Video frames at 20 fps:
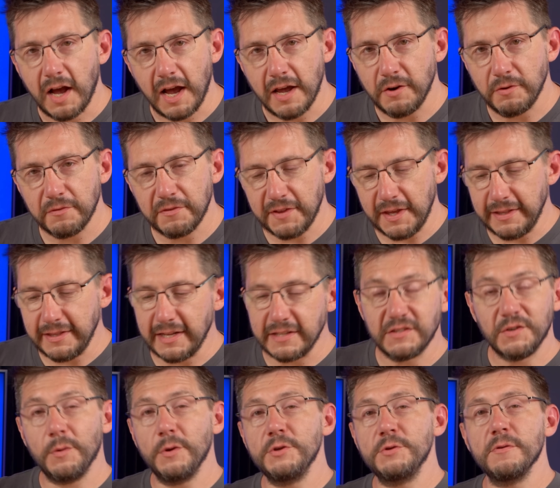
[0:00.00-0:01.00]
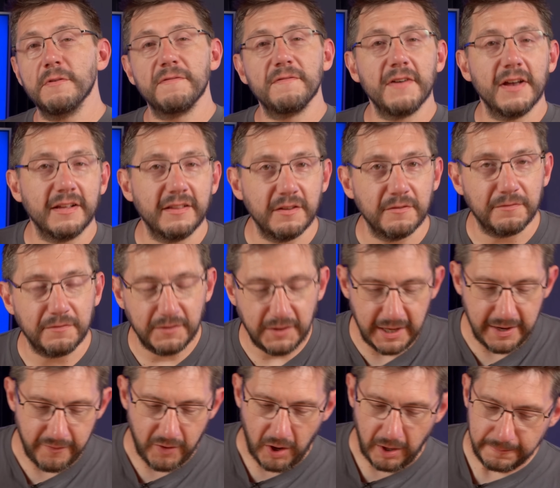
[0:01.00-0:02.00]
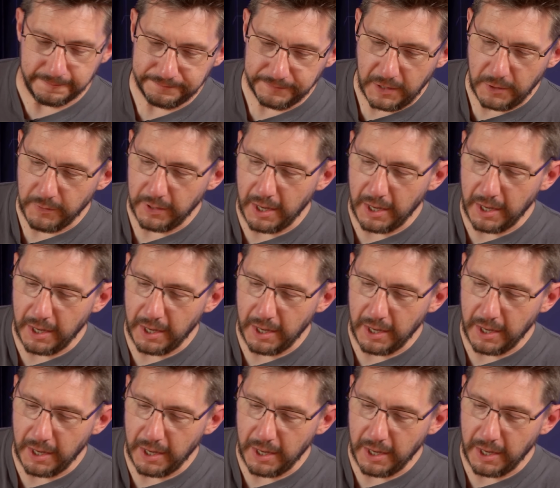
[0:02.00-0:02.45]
I don't think that's going to affect the flavor. Here